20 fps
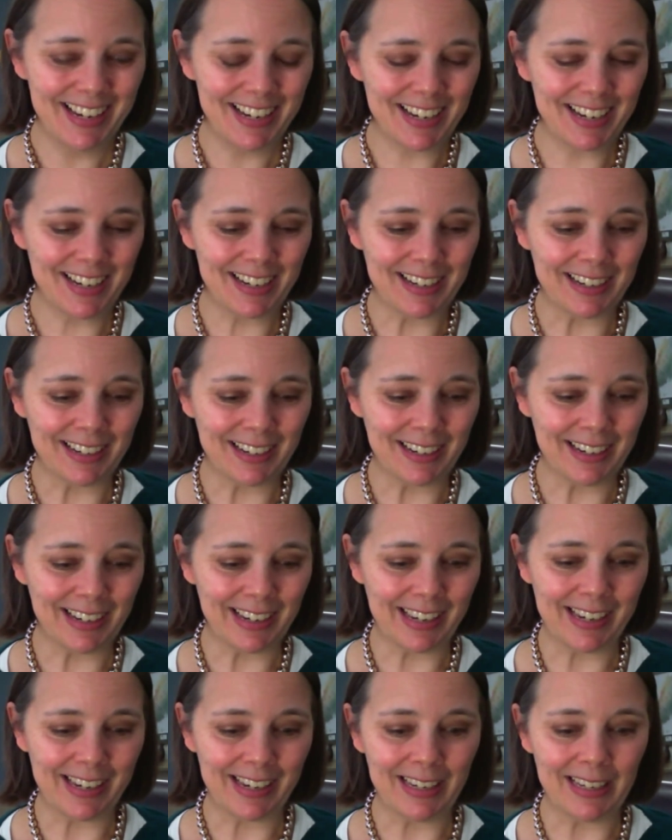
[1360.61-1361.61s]

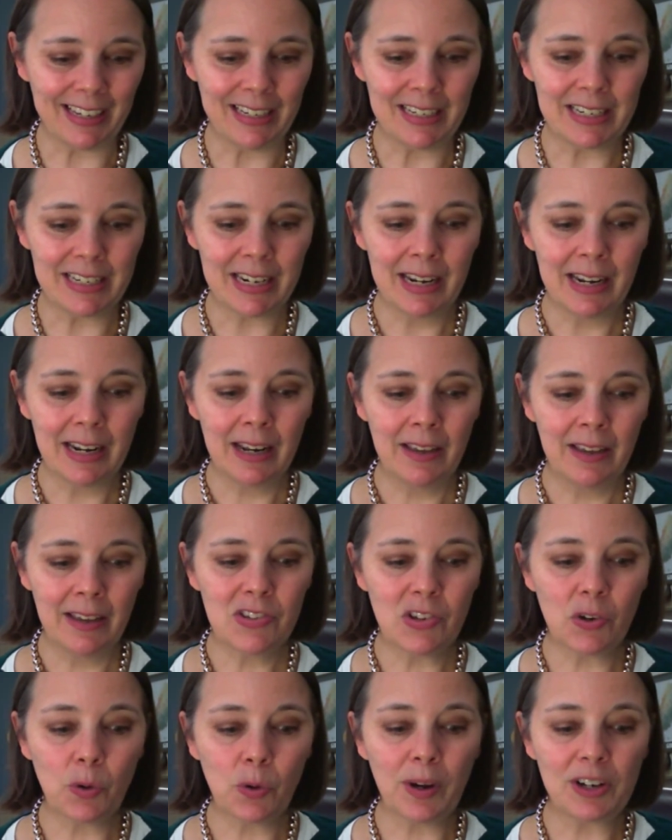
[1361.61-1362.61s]
And
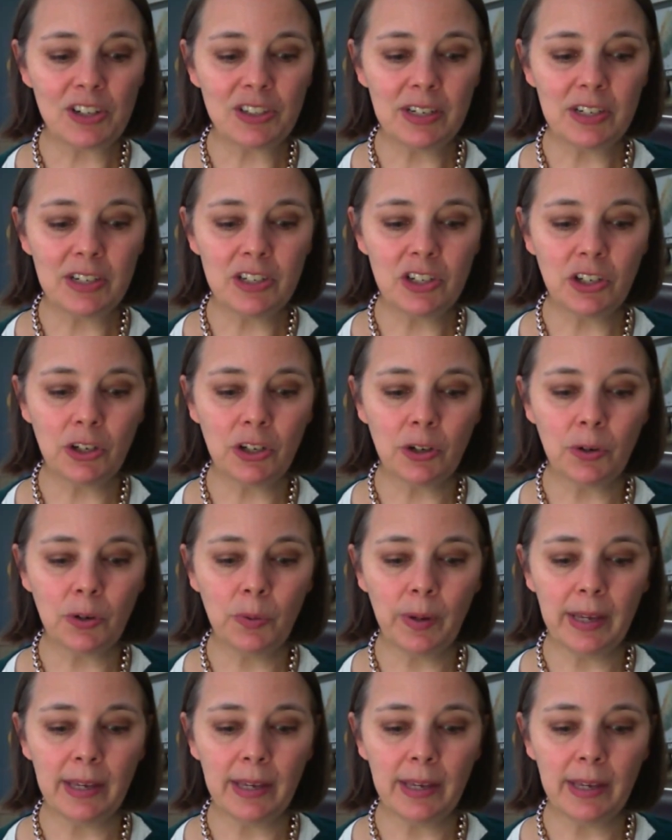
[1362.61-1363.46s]
so question 2